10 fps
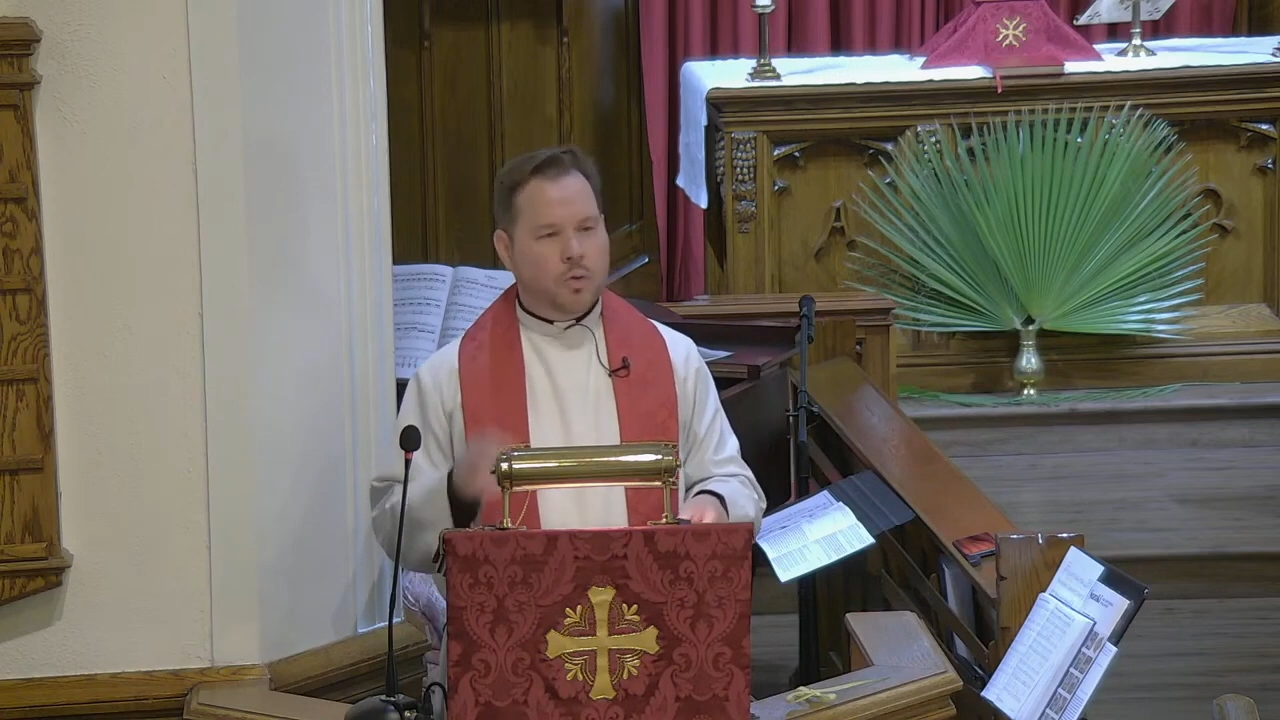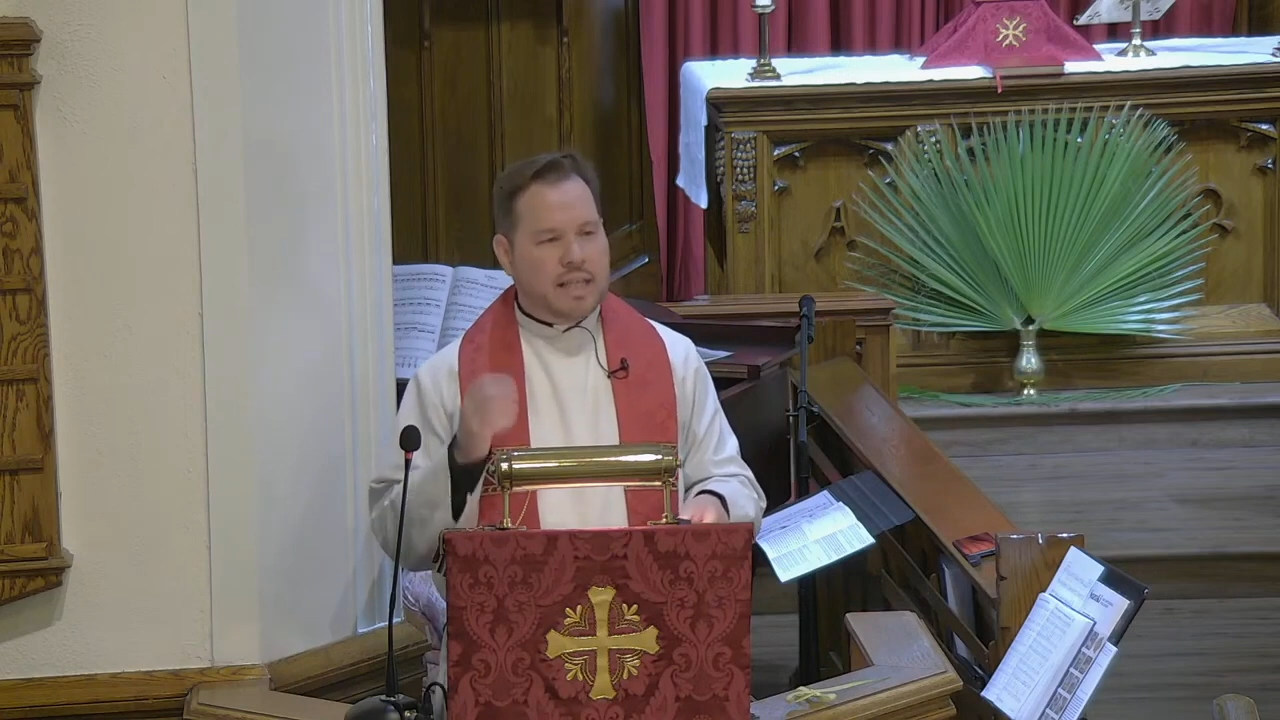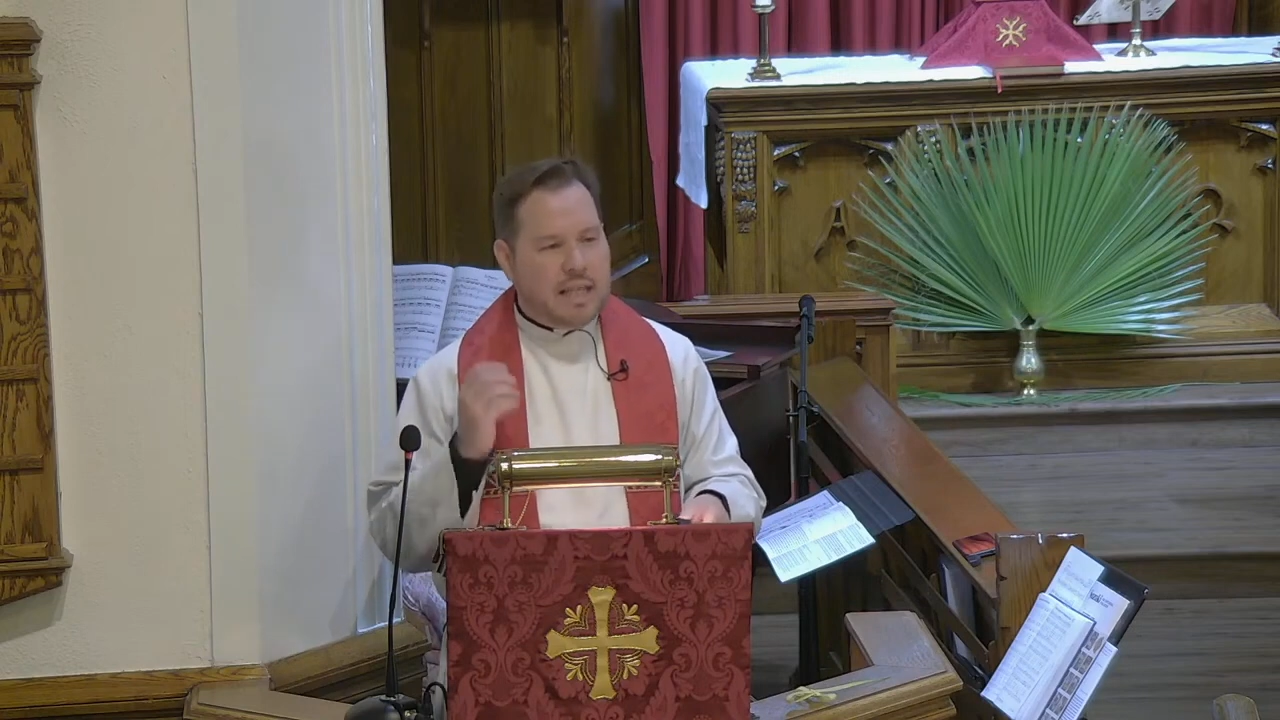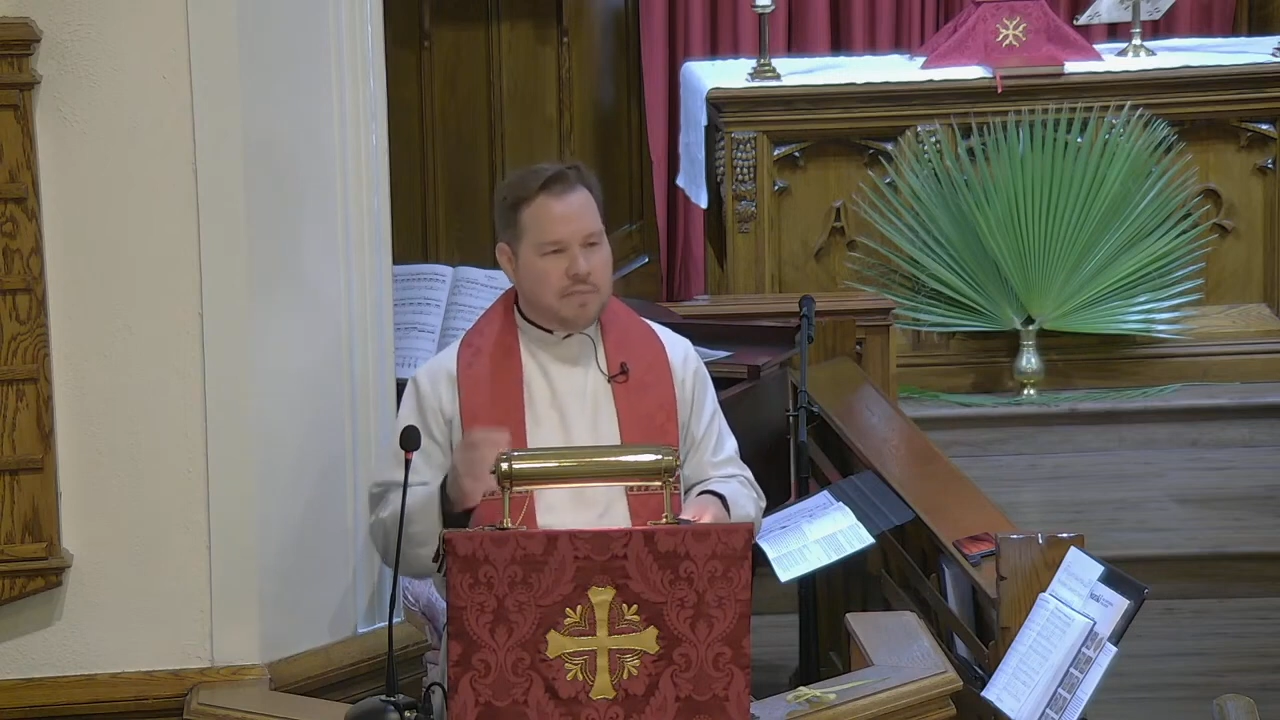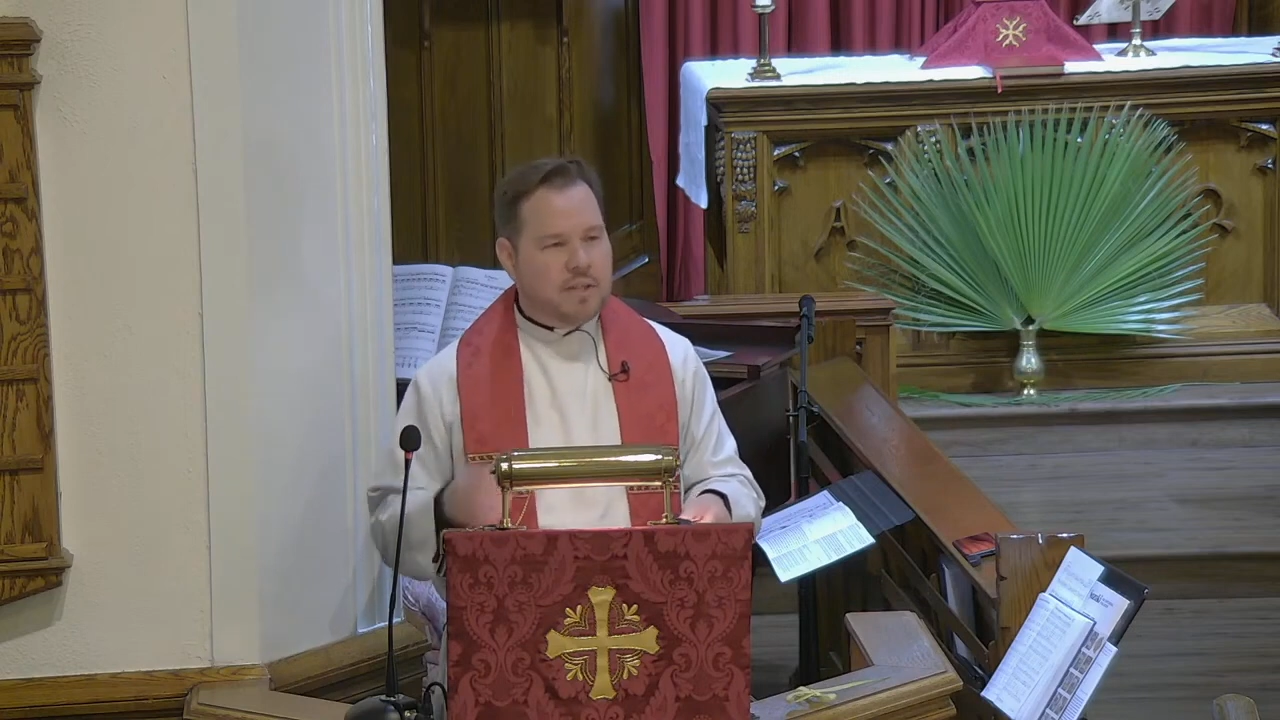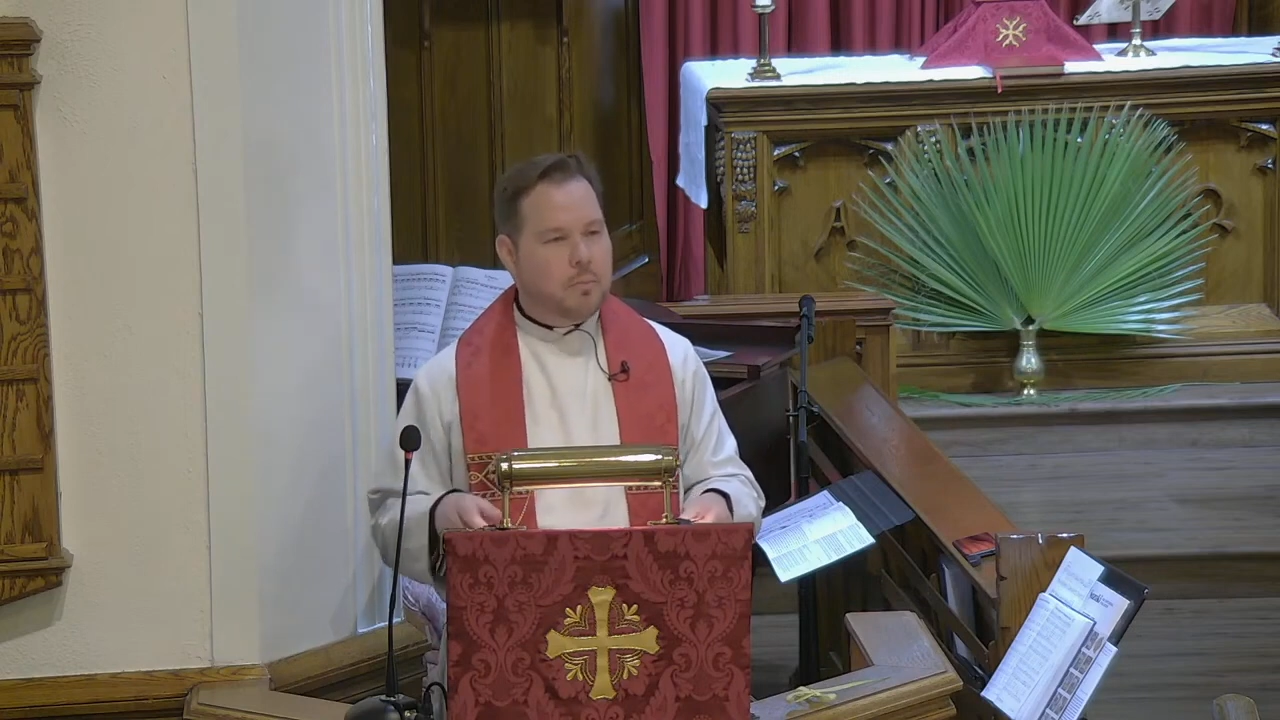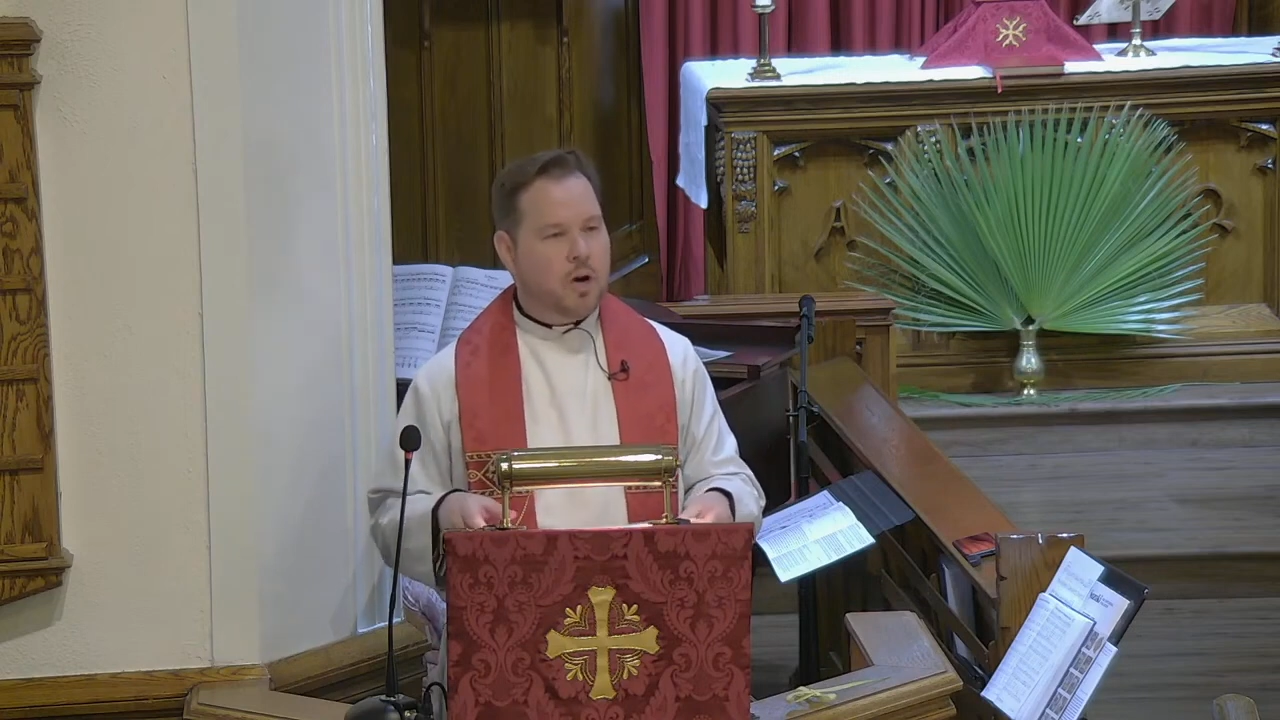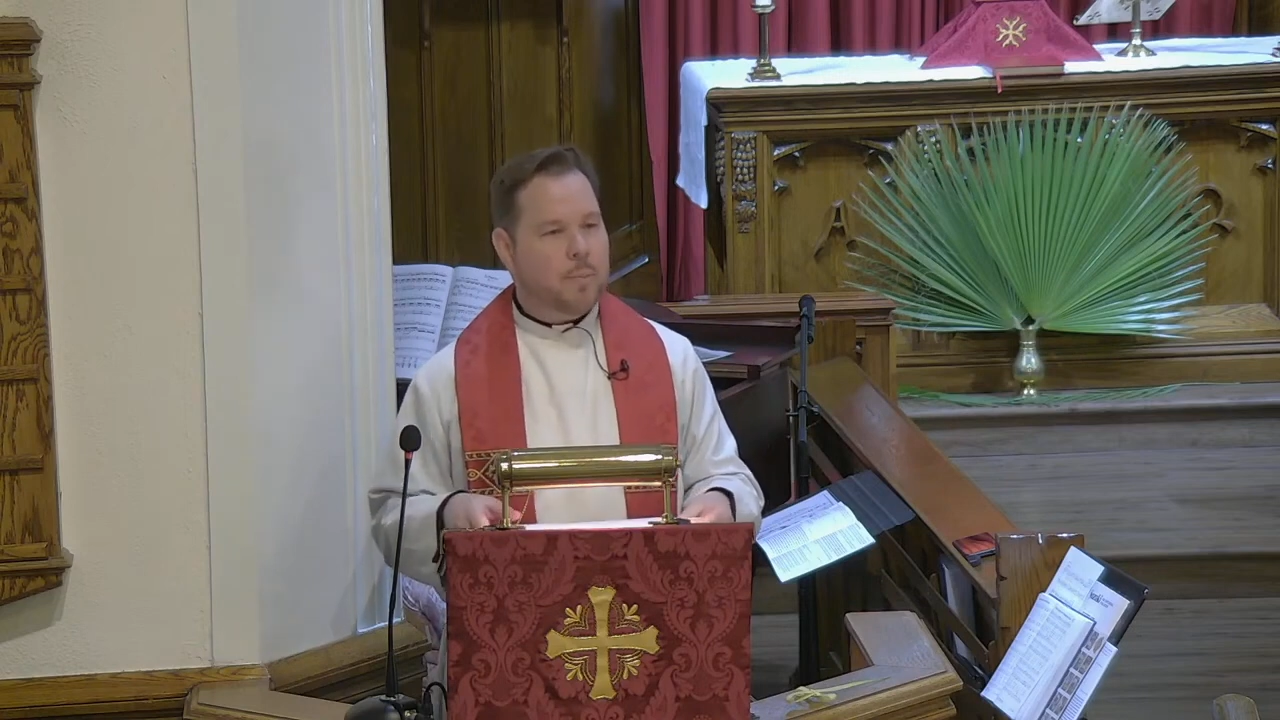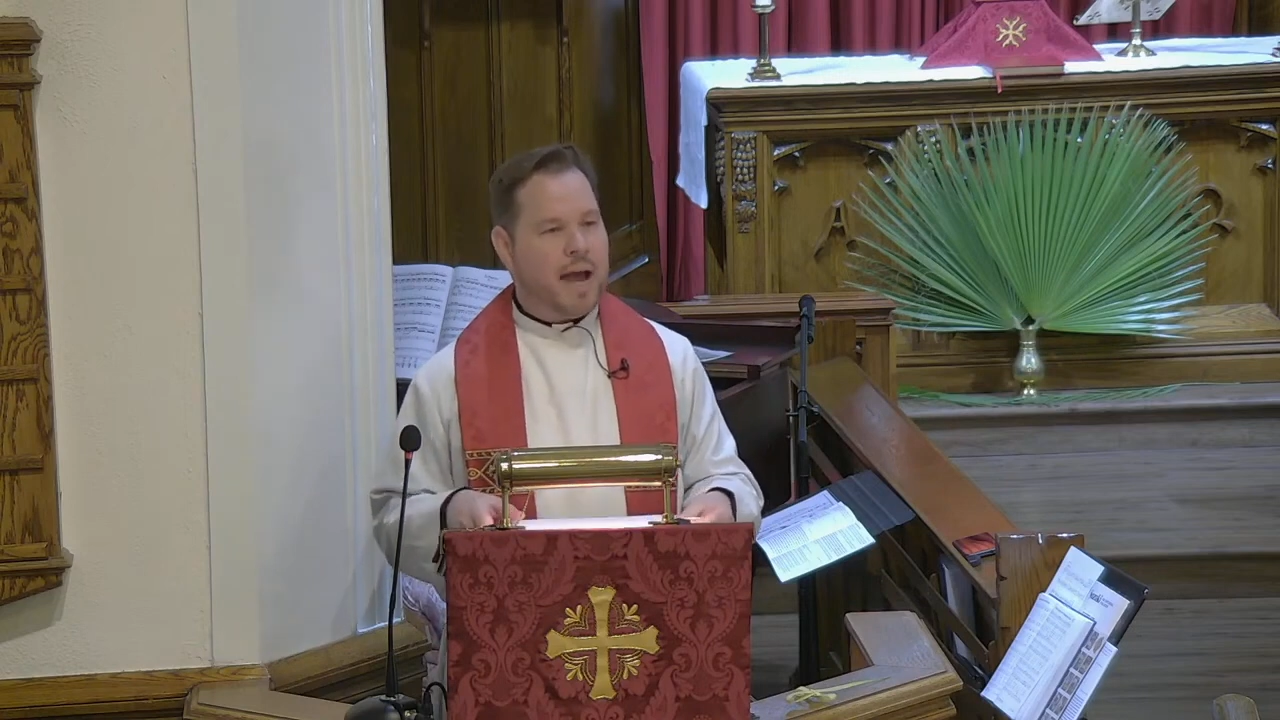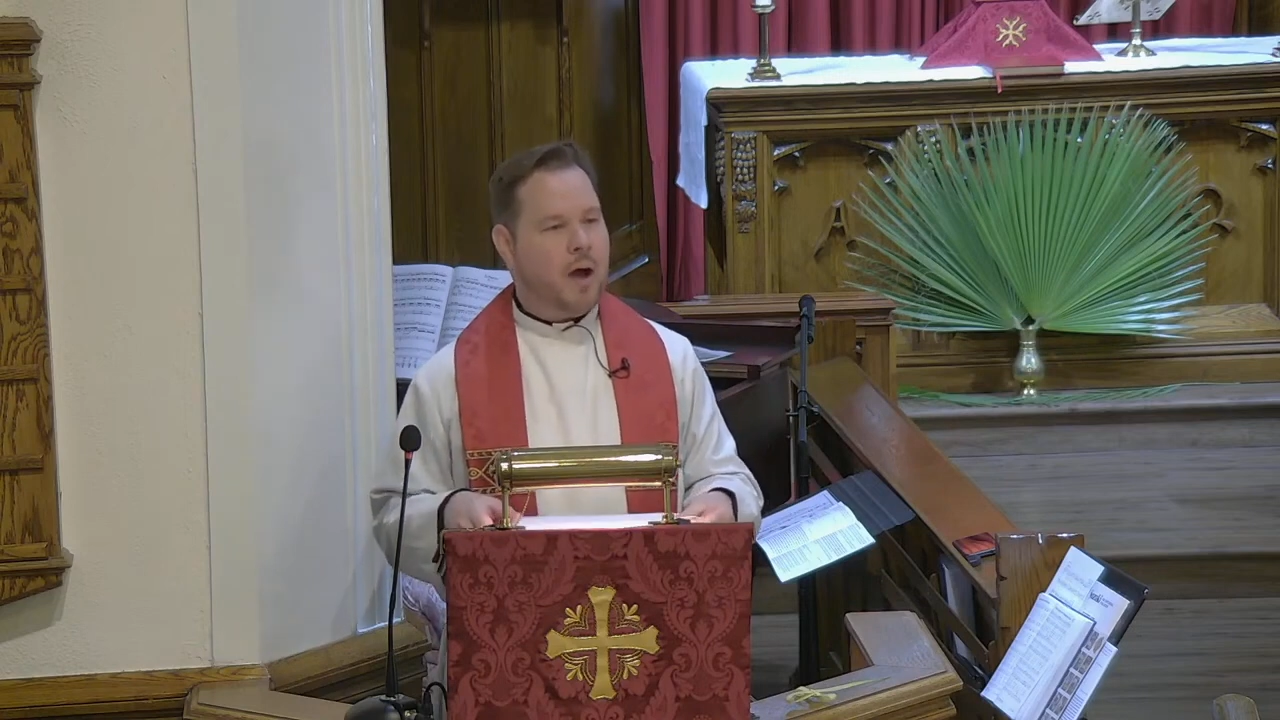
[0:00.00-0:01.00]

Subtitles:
only even more